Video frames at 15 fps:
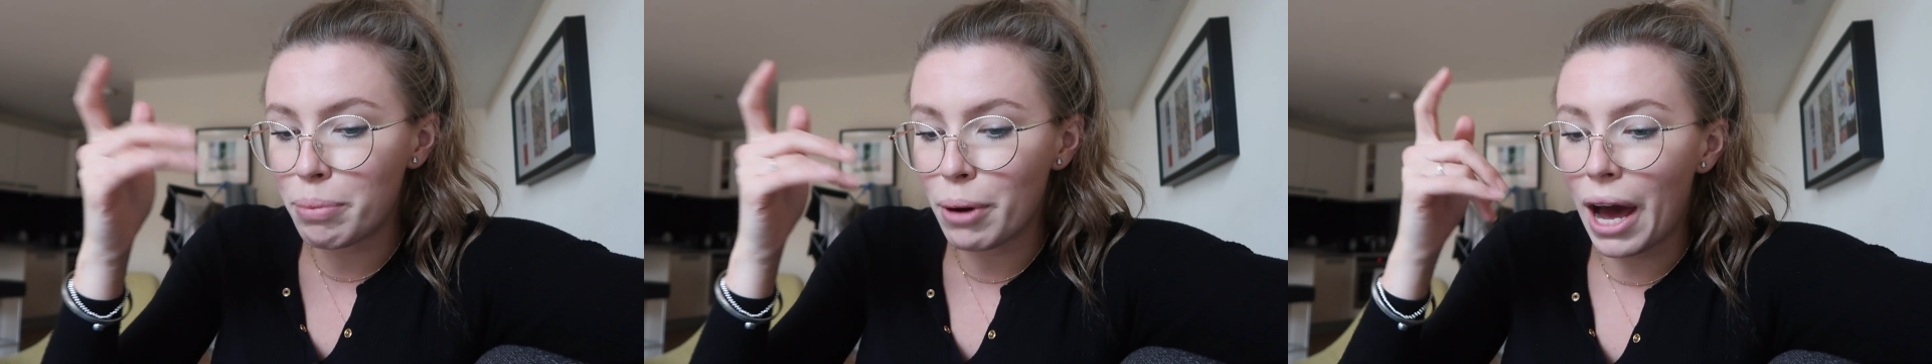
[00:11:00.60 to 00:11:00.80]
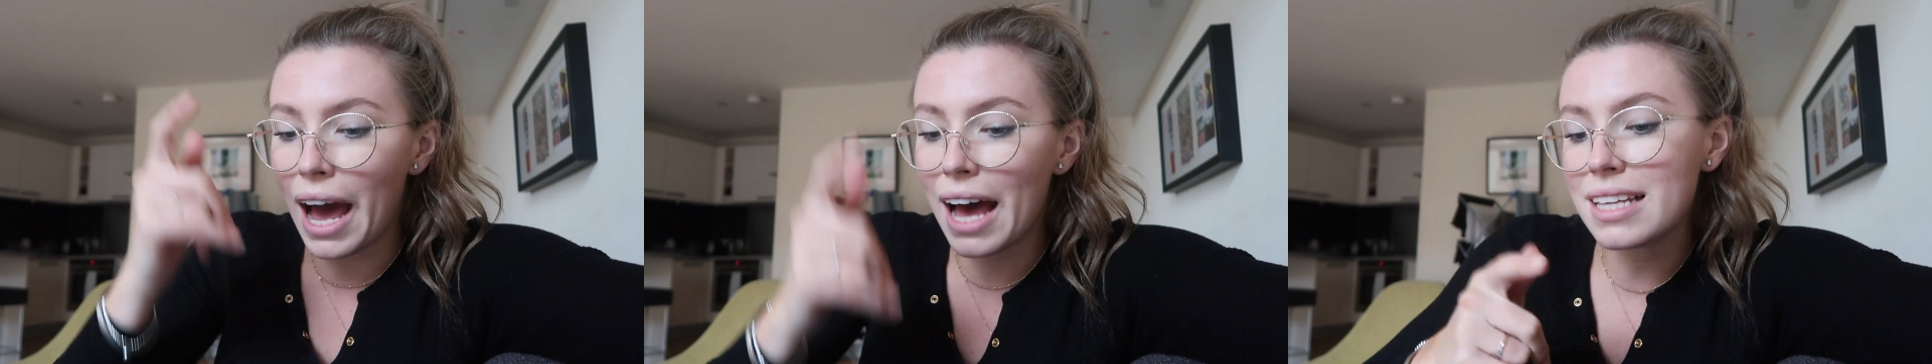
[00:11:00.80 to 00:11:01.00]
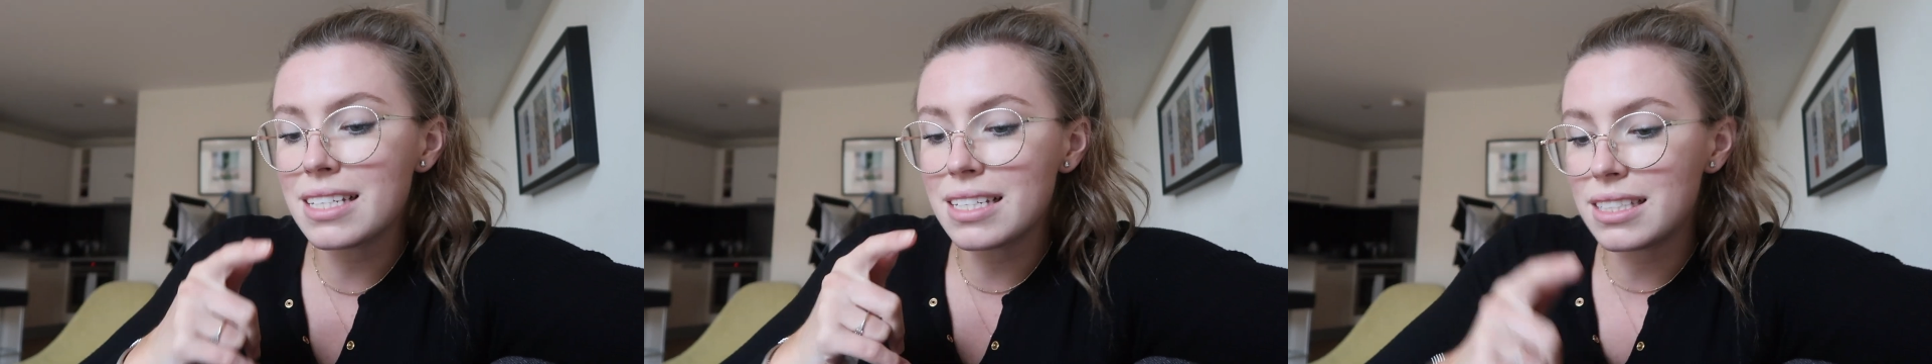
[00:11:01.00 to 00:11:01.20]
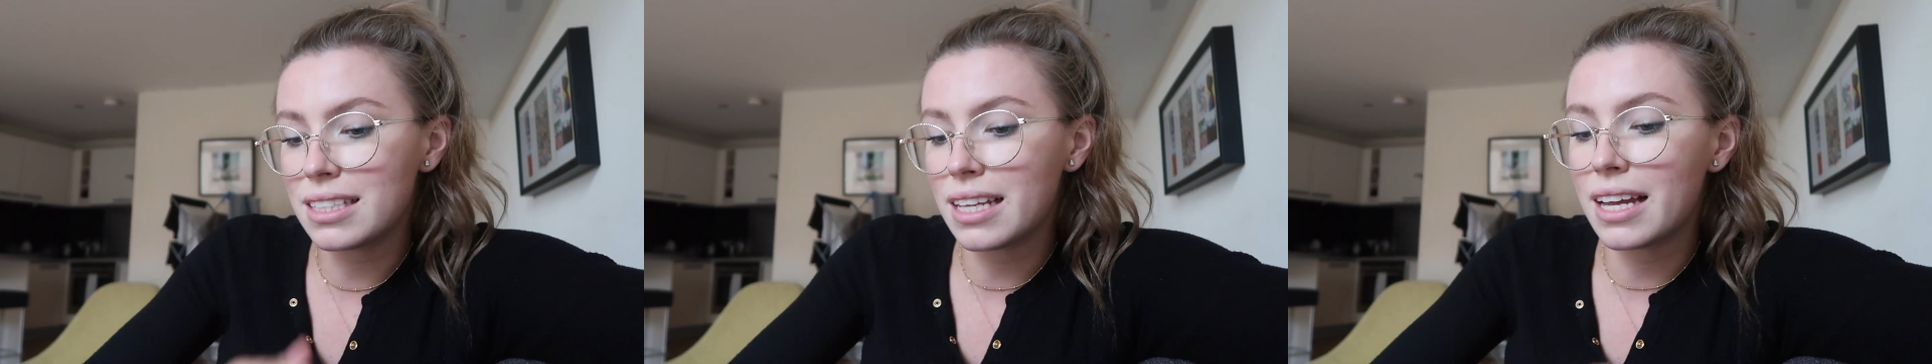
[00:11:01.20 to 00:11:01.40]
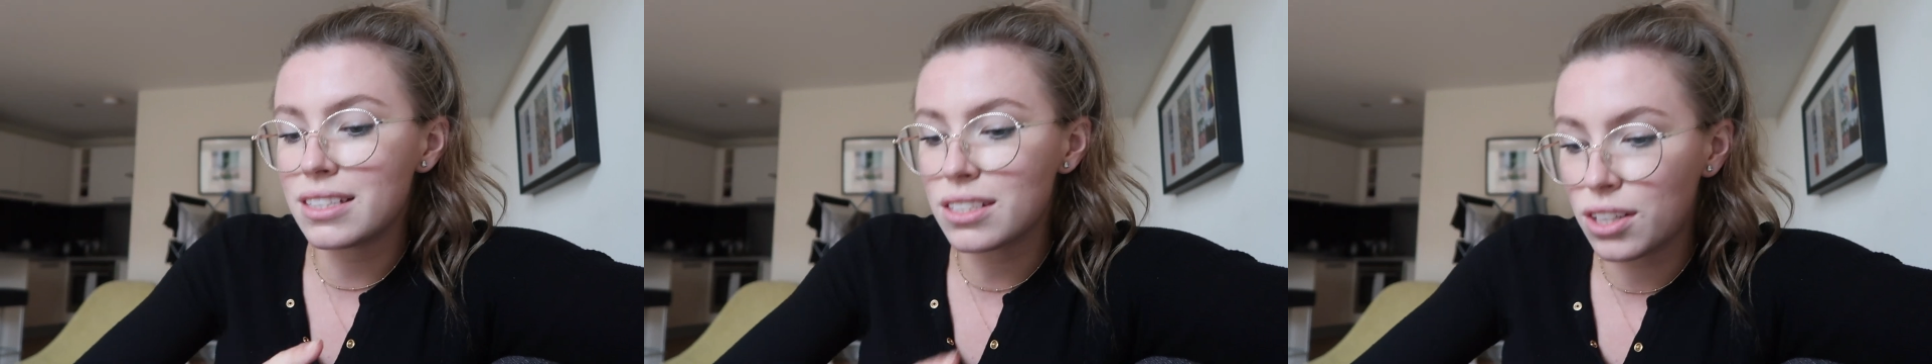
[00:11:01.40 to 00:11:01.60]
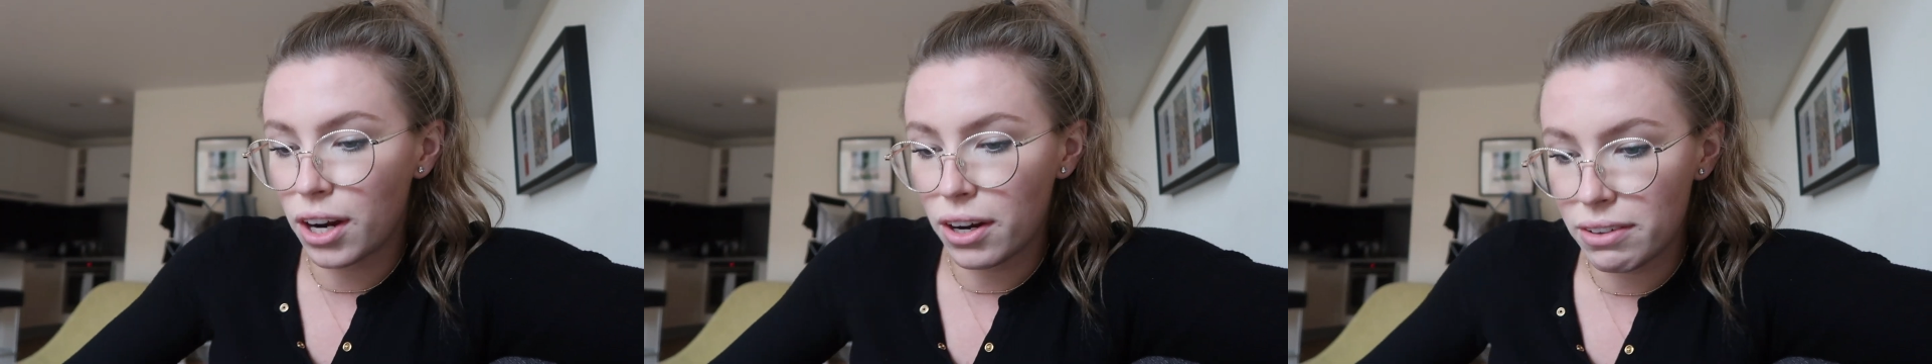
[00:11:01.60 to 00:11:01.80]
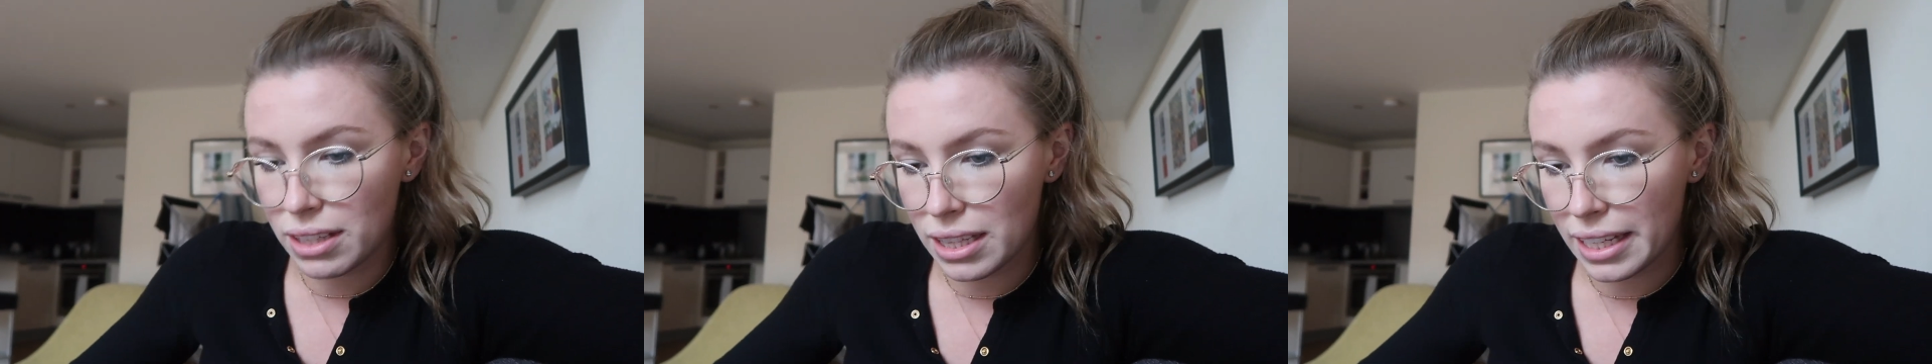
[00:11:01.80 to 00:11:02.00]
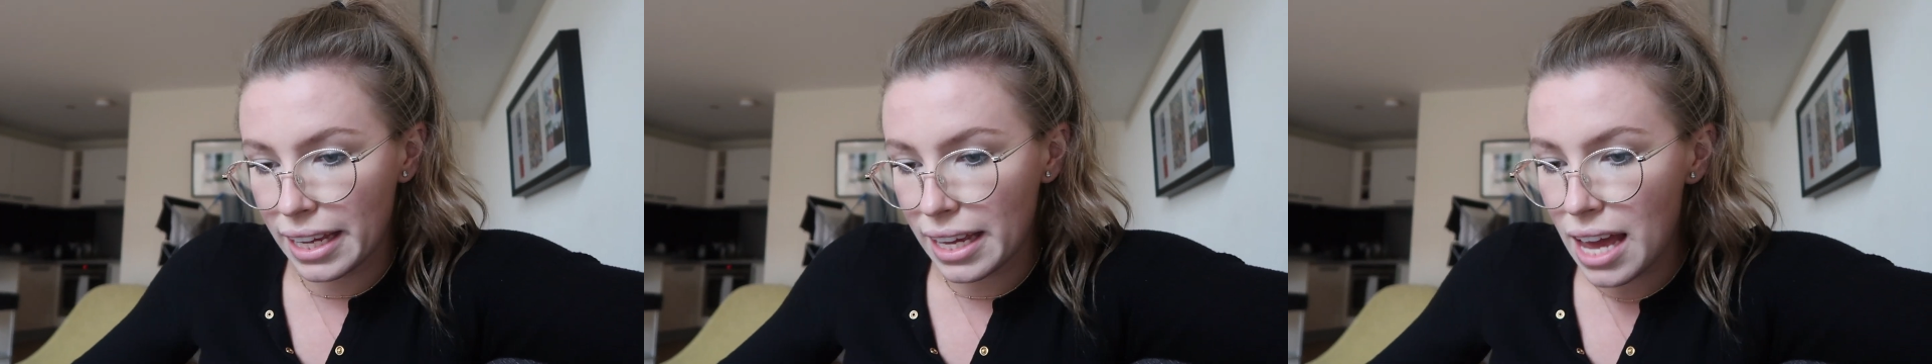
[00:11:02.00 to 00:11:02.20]
but as it stands
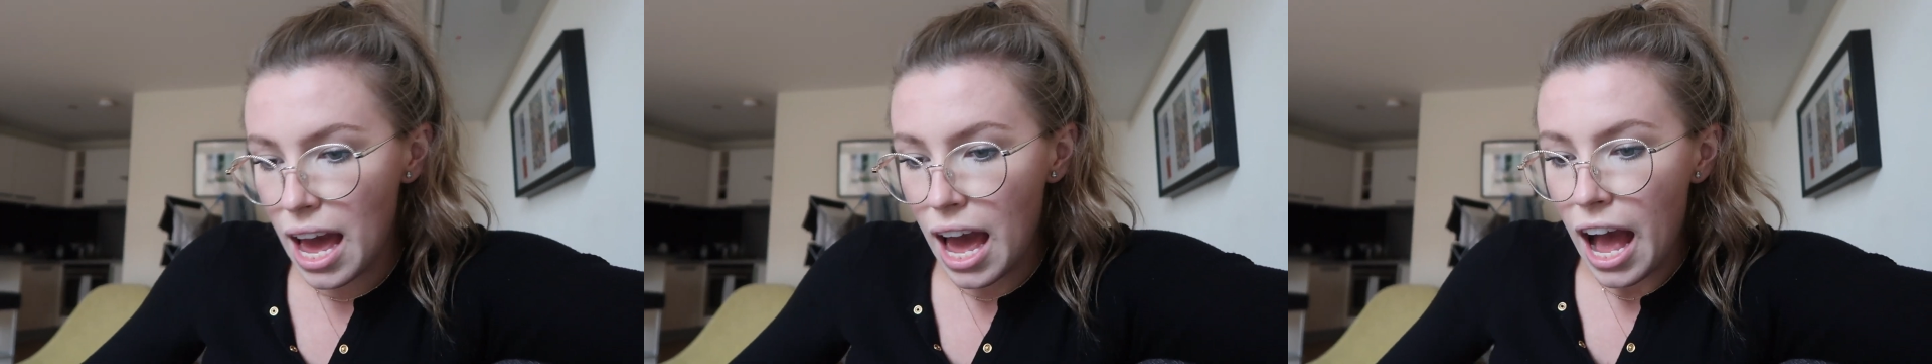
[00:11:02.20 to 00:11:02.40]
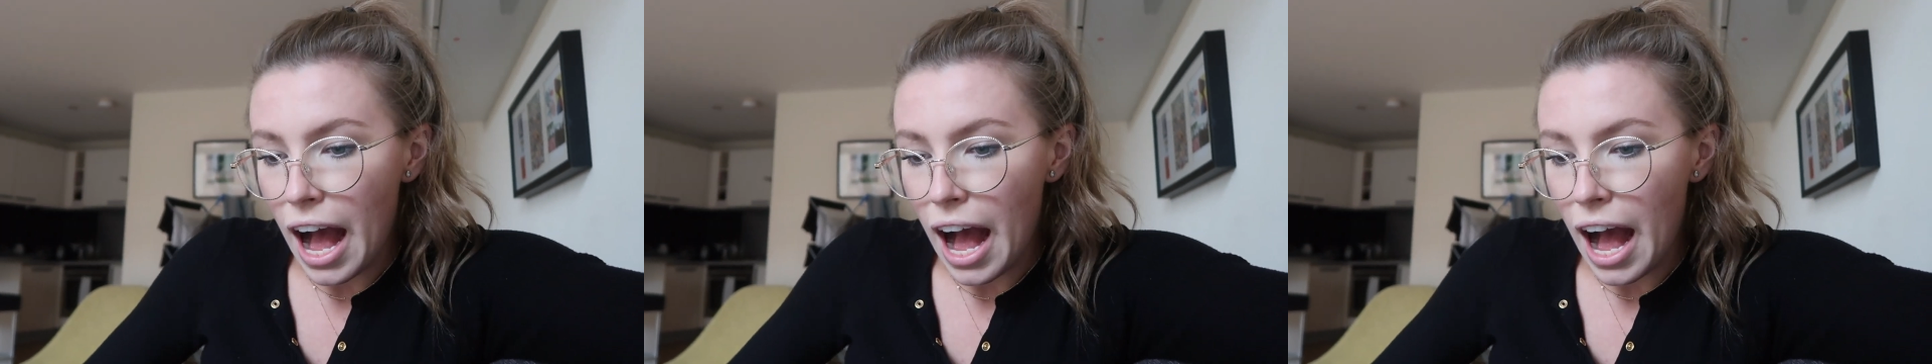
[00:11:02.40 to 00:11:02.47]
currently,